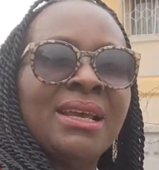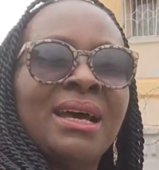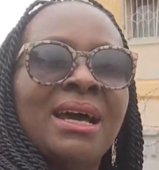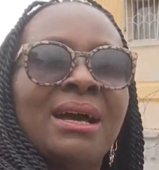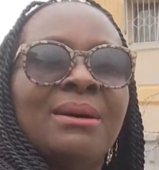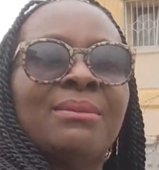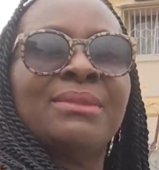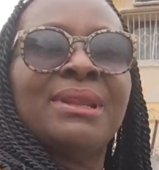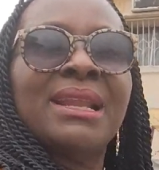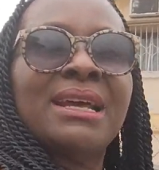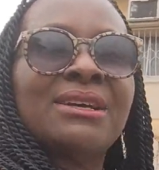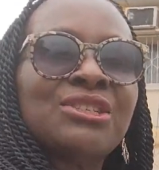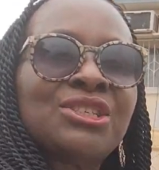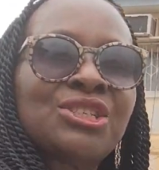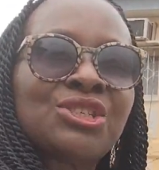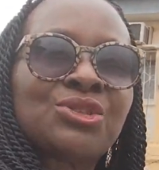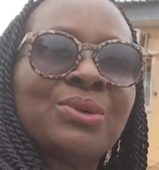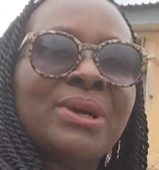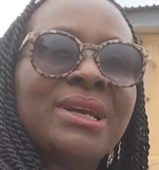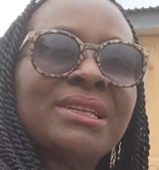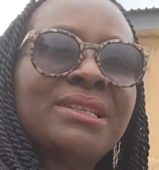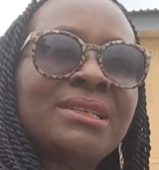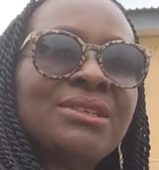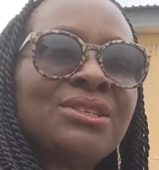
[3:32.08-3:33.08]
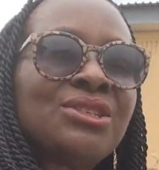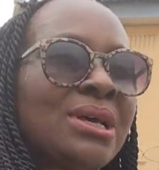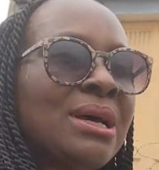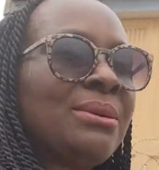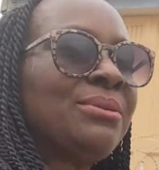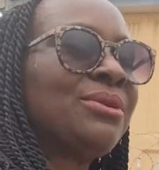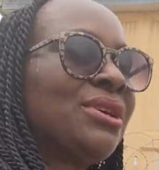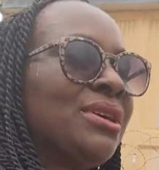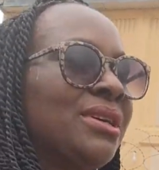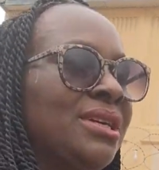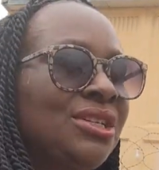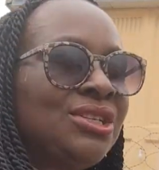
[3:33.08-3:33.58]
I'm now sweating, so
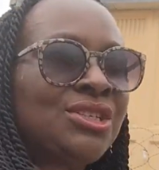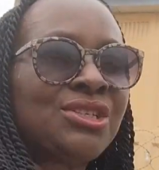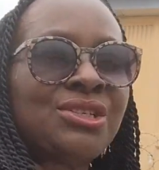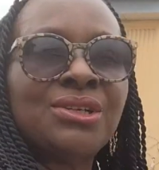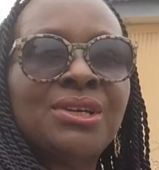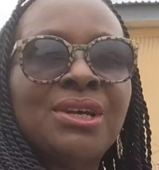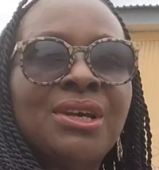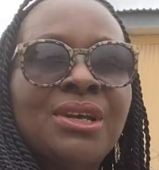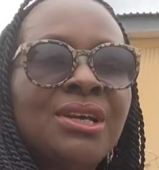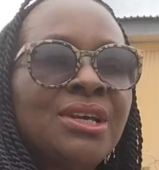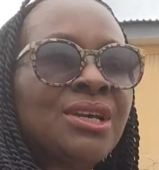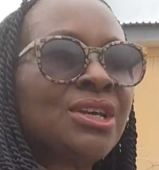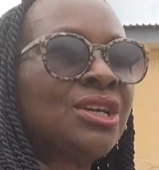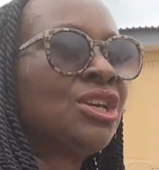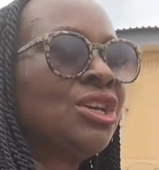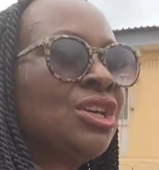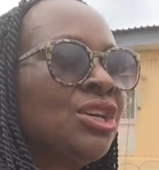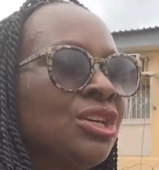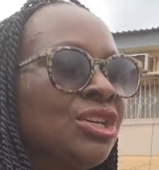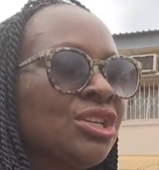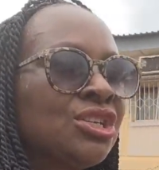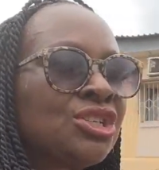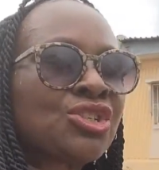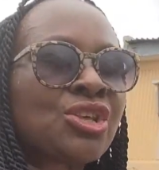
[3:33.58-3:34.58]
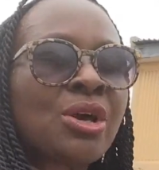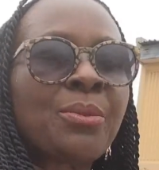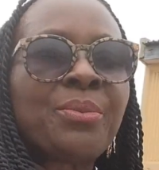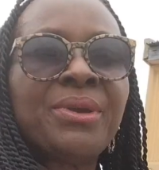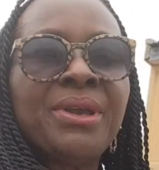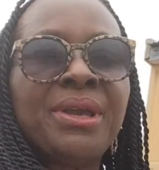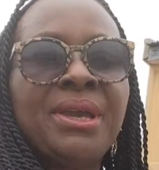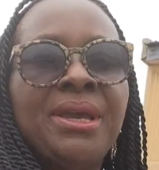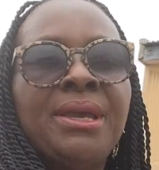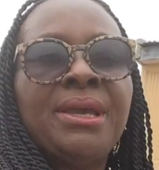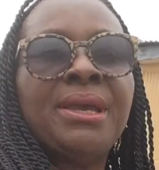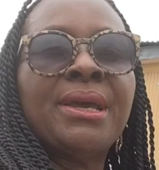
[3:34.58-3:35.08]
I'm going to stop
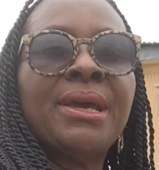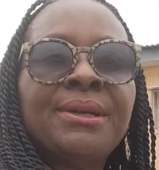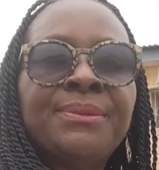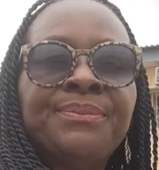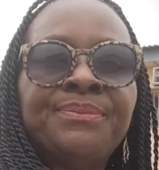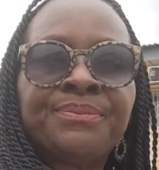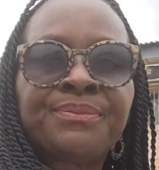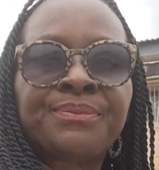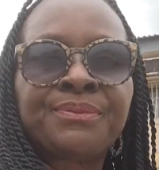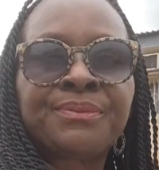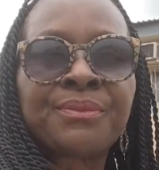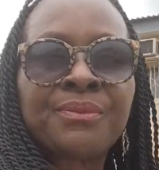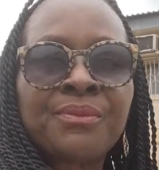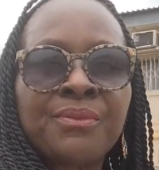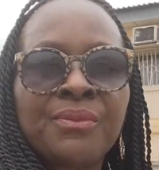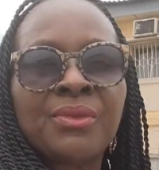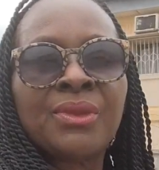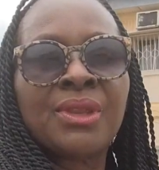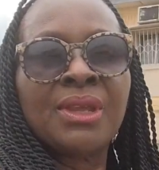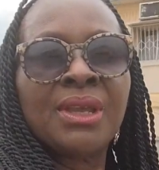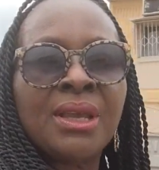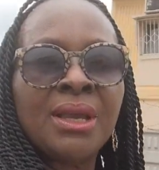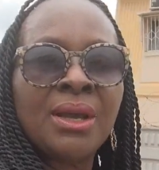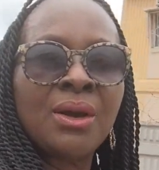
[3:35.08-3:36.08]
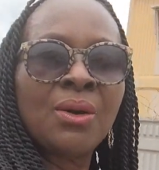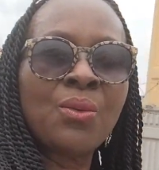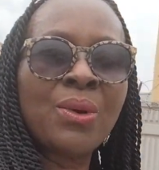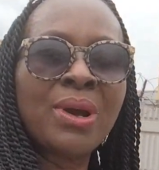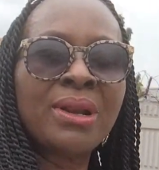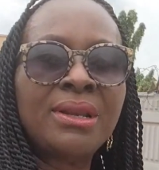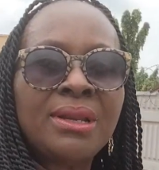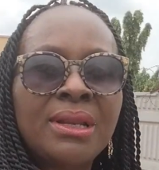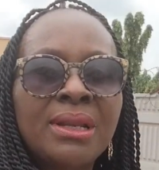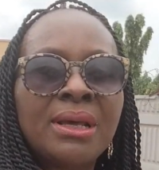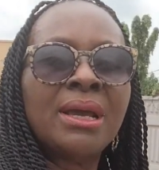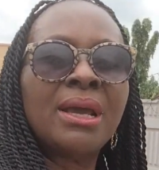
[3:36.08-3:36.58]
you here
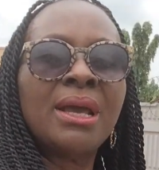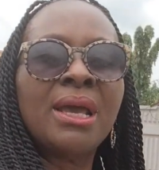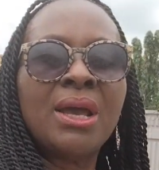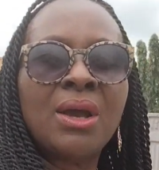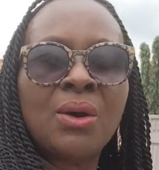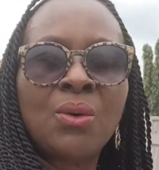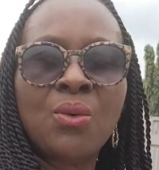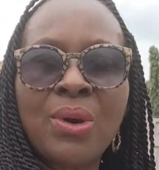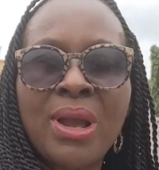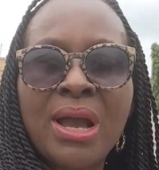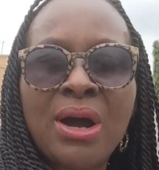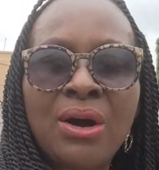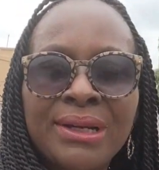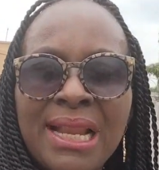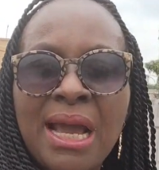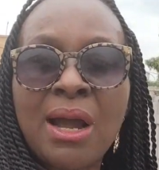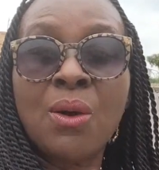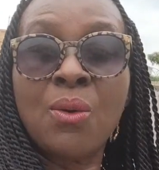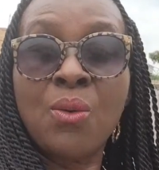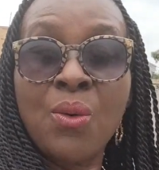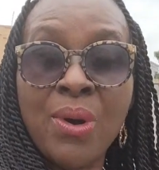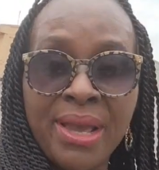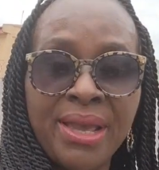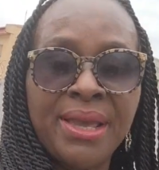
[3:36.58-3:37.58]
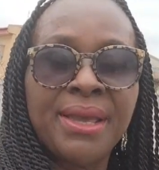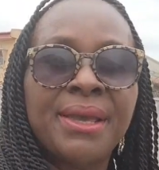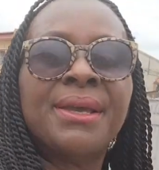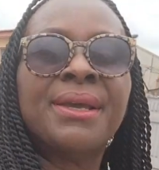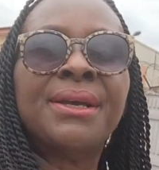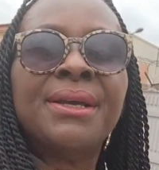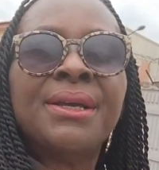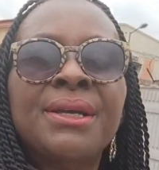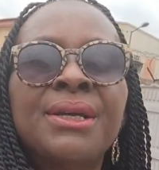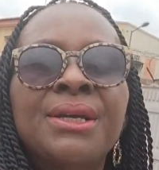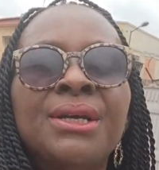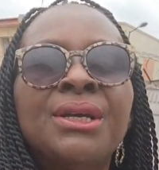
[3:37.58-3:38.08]
when we are on our way.
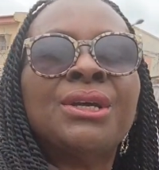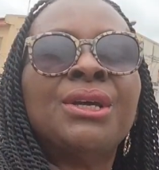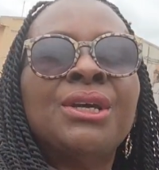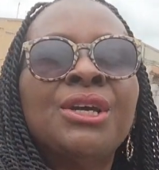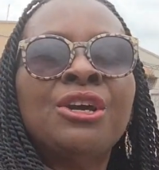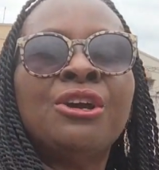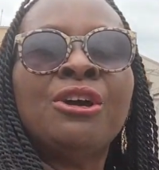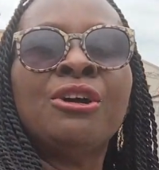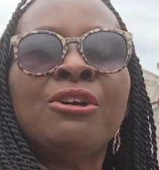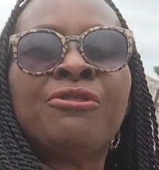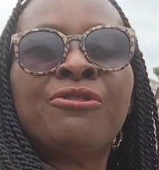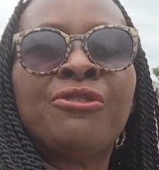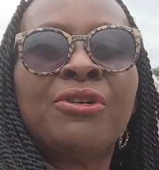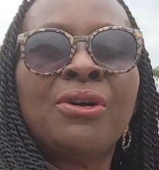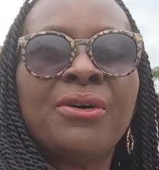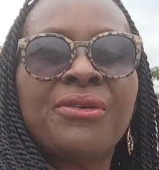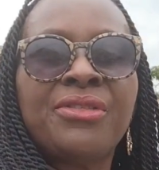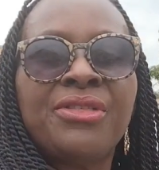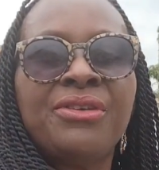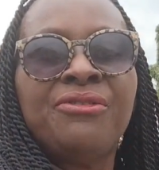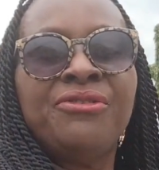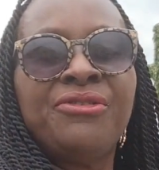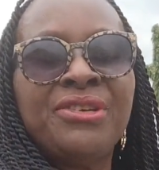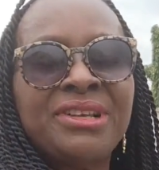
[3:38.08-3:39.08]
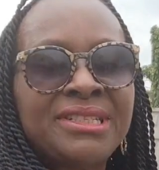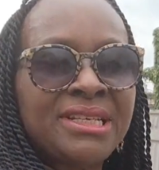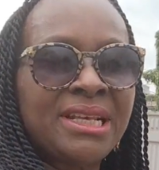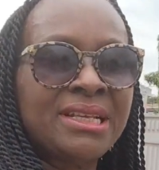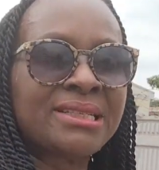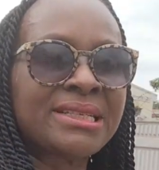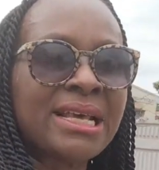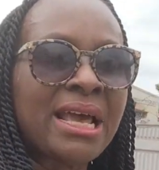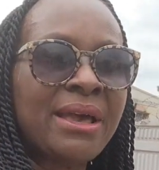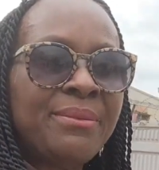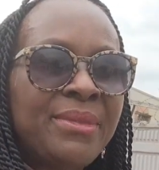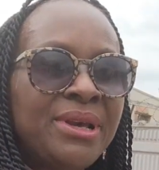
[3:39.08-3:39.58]
For the
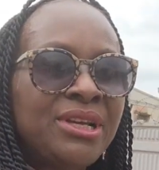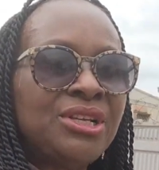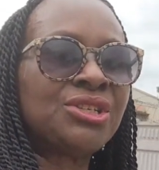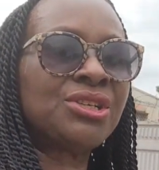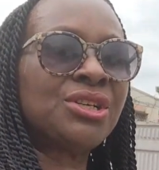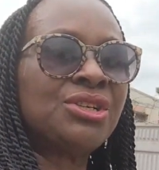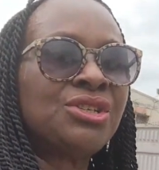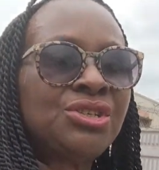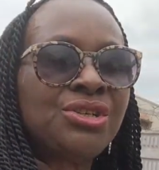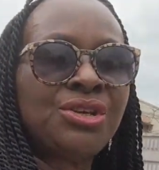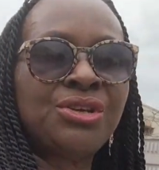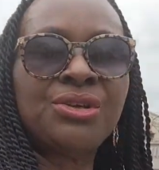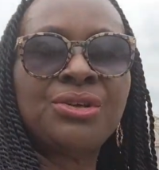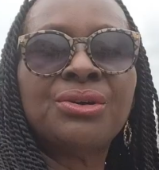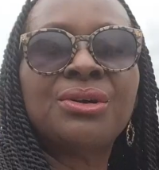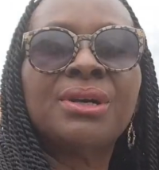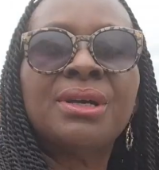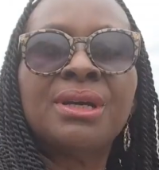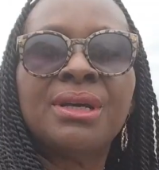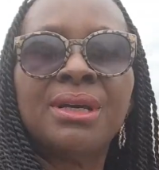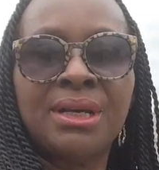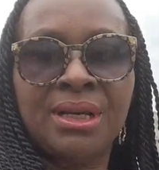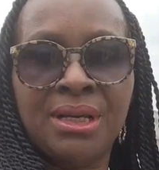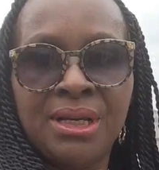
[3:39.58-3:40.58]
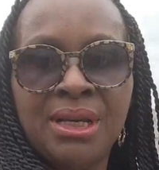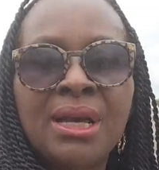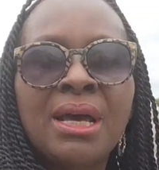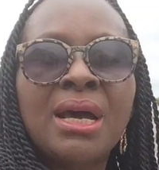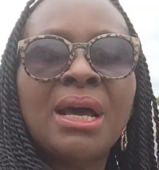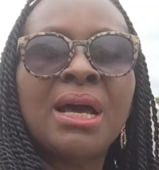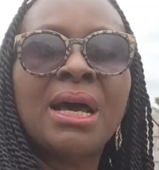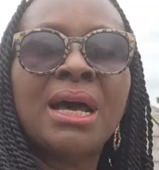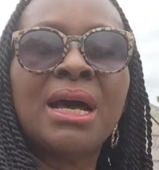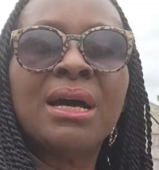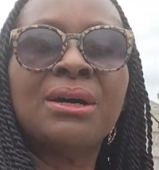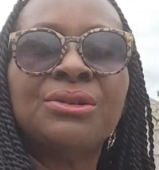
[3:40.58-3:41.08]
visits I mentioned to you,
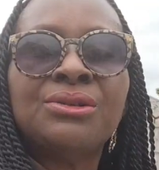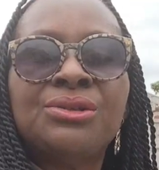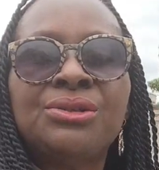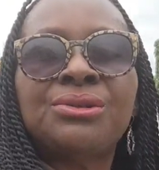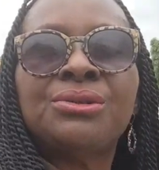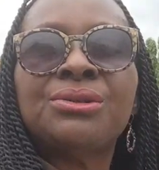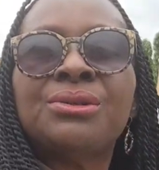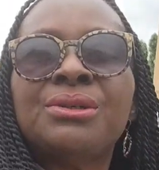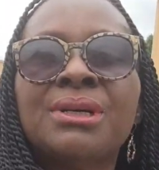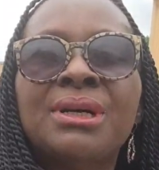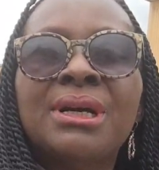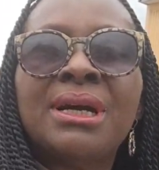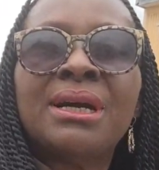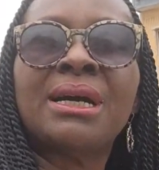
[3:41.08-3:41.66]
I'll do